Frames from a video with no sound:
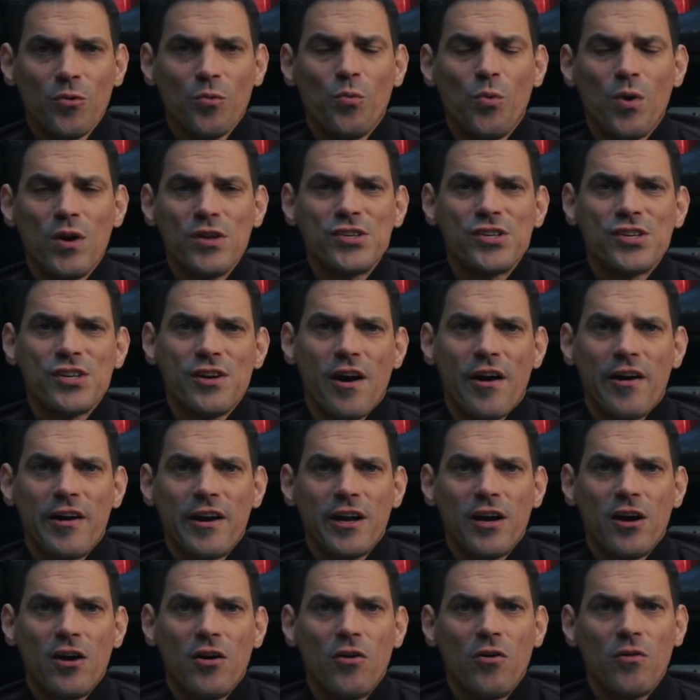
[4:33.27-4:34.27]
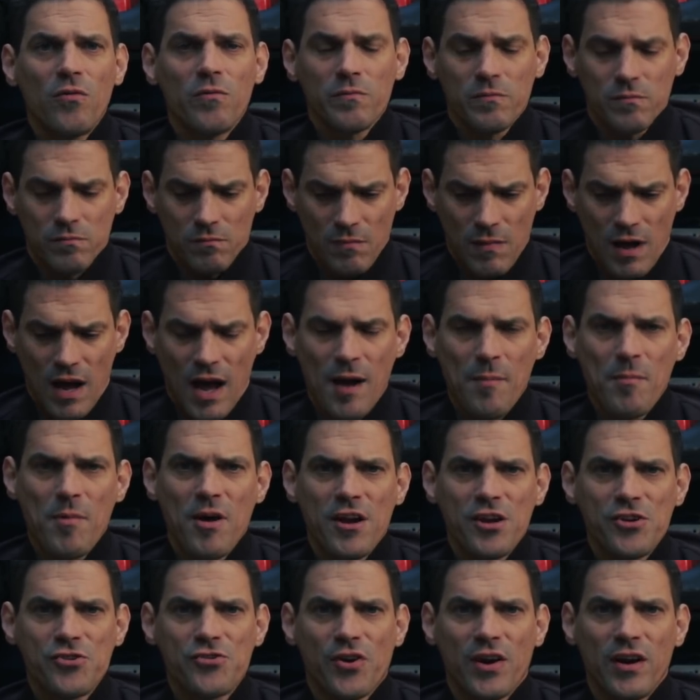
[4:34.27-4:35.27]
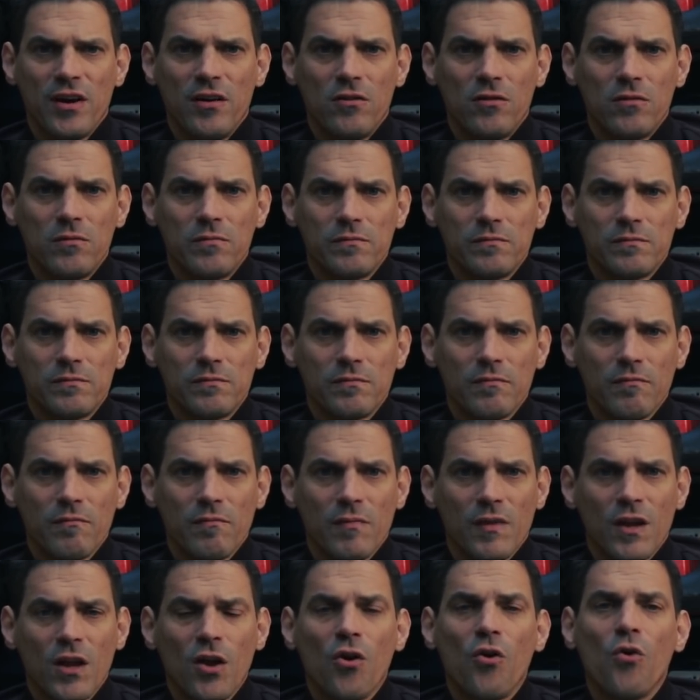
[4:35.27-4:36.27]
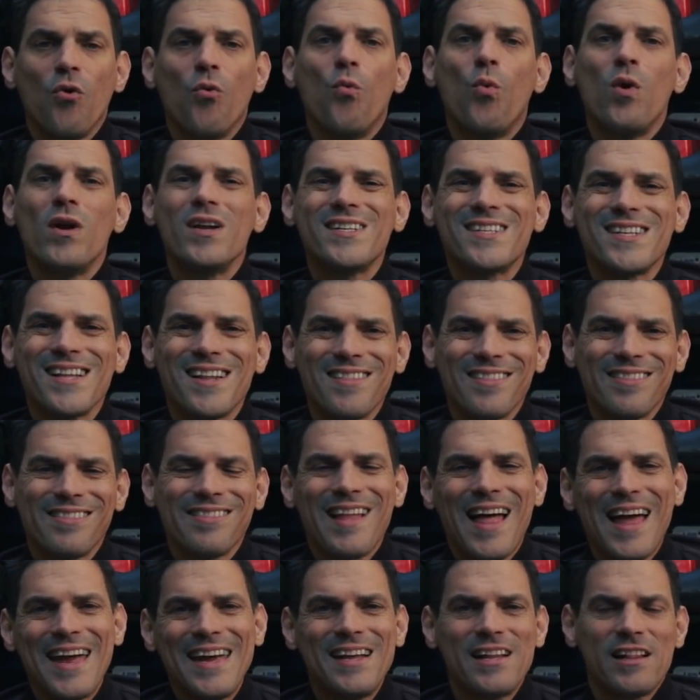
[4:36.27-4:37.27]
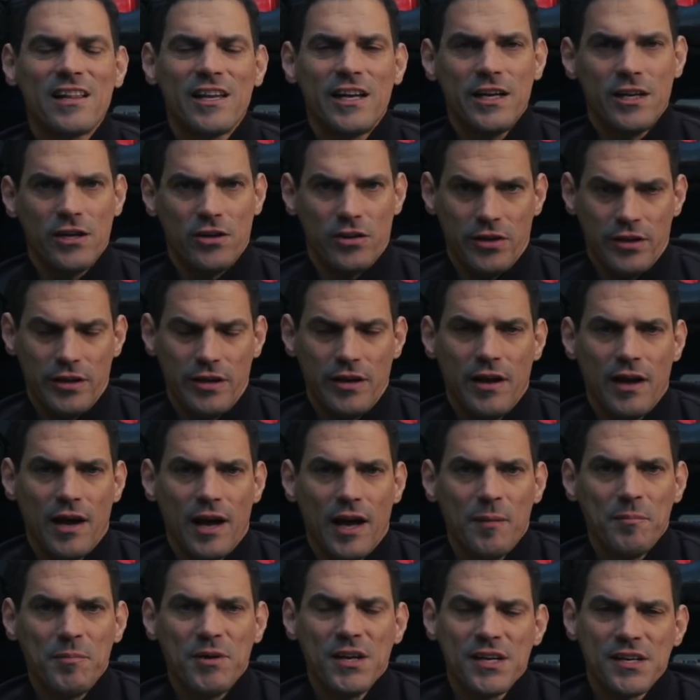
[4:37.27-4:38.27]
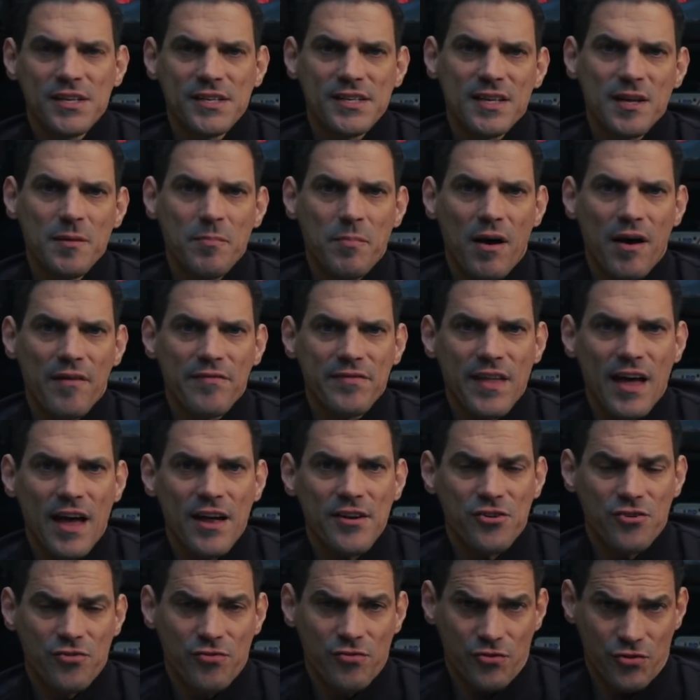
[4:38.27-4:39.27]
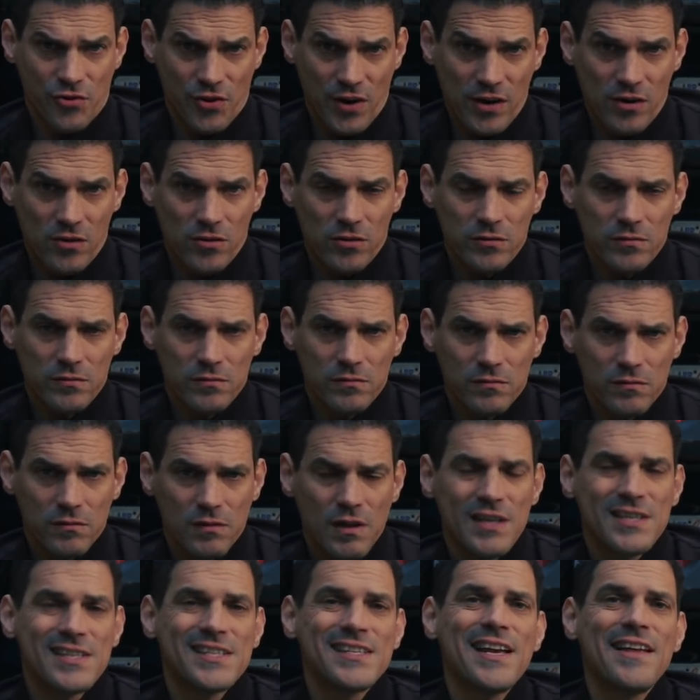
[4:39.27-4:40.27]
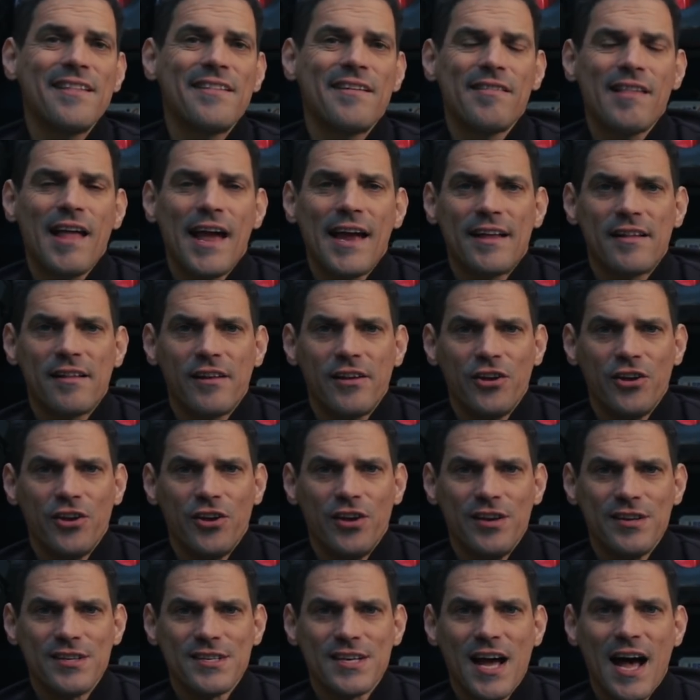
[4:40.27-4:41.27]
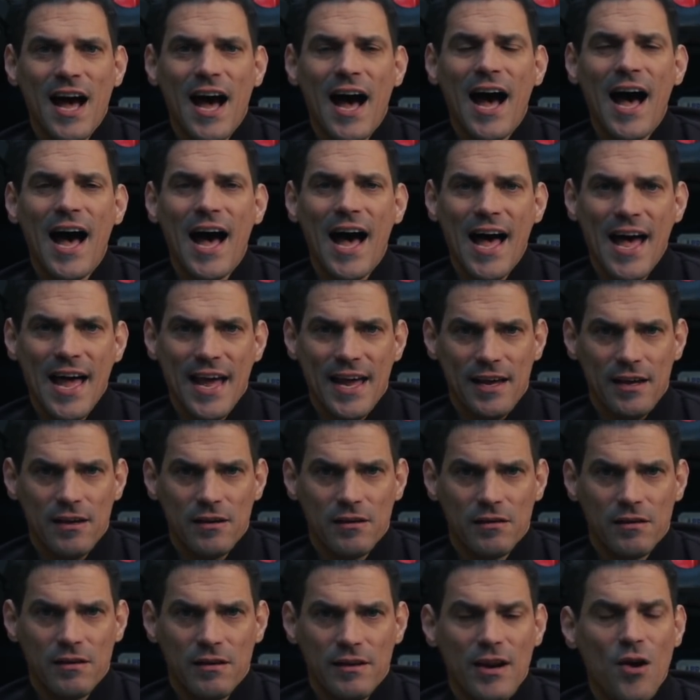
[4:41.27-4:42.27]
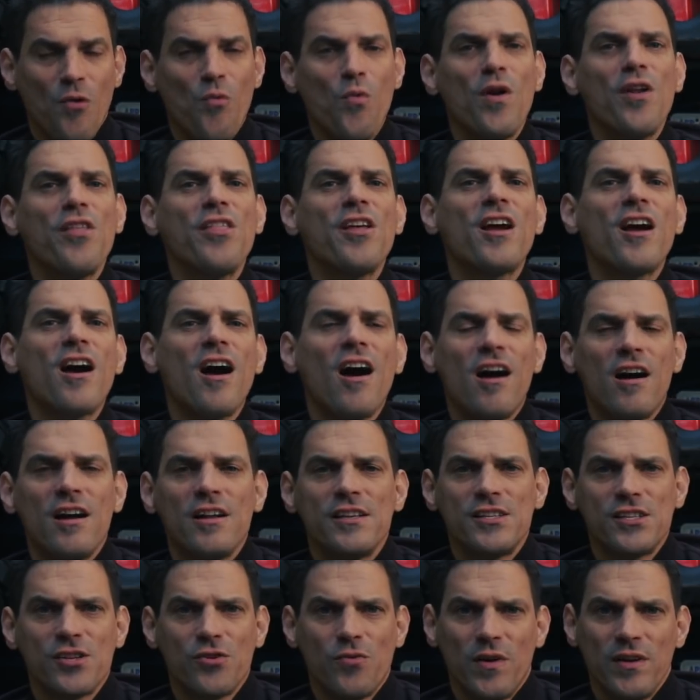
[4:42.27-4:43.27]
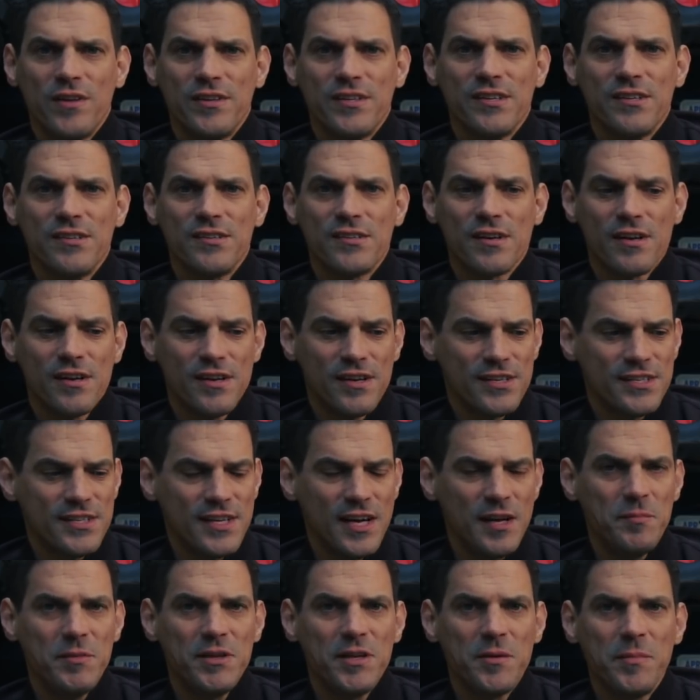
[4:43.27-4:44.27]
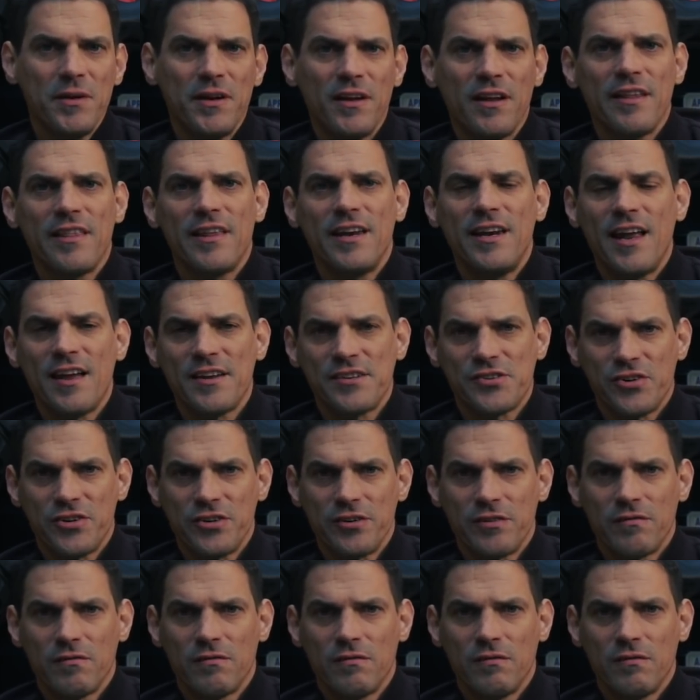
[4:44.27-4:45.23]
One scenario, I'm on a trail. What is the likelihood I'm going to slip off that trail? Let's say the likelihood is high. Now, what are the consequences? Say I'm in the middle of the desert.